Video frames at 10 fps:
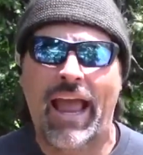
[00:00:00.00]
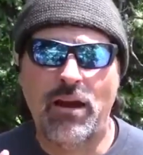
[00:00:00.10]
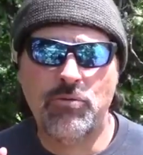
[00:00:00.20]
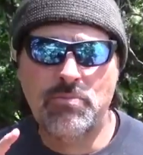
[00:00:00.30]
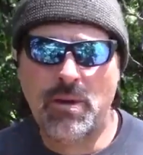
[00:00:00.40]

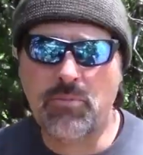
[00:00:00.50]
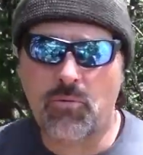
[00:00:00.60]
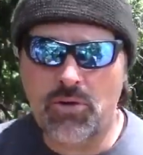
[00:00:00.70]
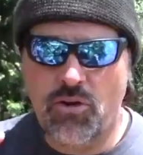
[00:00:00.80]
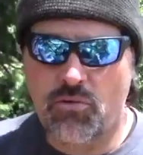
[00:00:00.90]
And
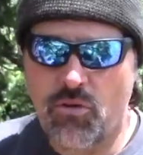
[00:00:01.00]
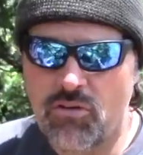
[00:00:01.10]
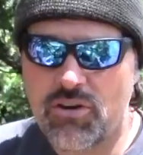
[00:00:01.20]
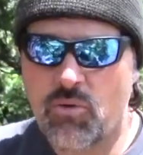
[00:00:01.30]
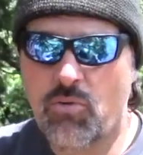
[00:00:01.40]
remember, when you're
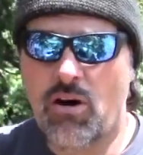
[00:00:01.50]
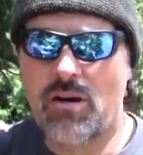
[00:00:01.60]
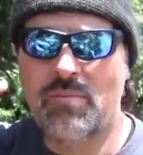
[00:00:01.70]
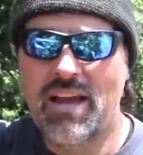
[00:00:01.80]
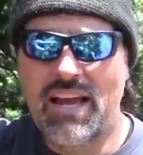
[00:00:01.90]
rolling a
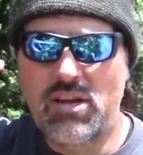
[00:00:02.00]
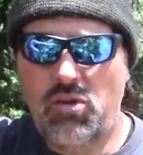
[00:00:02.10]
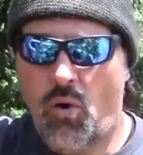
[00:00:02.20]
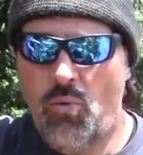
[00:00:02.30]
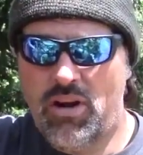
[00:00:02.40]
worm, you
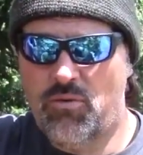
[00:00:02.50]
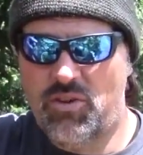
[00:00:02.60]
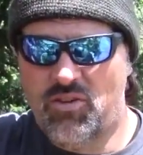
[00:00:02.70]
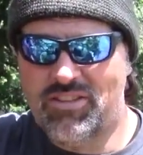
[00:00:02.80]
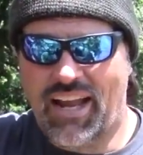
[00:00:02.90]
don't want it
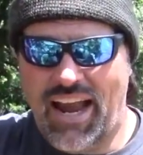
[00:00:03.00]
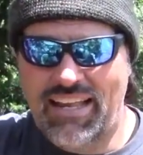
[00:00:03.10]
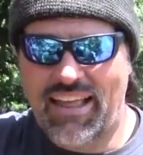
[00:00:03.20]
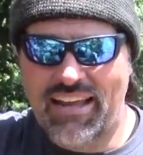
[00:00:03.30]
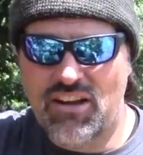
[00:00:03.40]
real
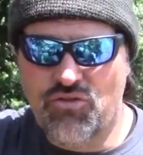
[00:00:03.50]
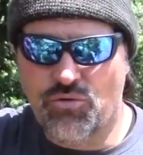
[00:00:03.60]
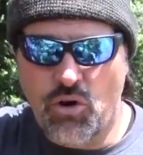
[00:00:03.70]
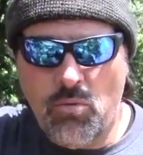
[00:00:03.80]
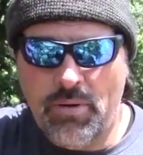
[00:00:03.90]
tight like a
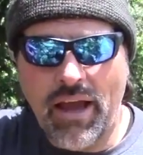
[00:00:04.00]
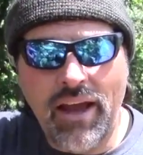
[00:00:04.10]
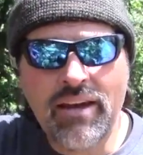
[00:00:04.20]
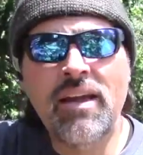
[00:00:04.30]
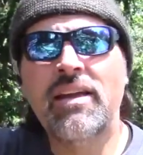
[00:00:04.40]
drill
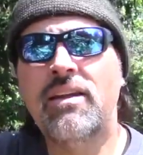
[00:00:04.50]
bit.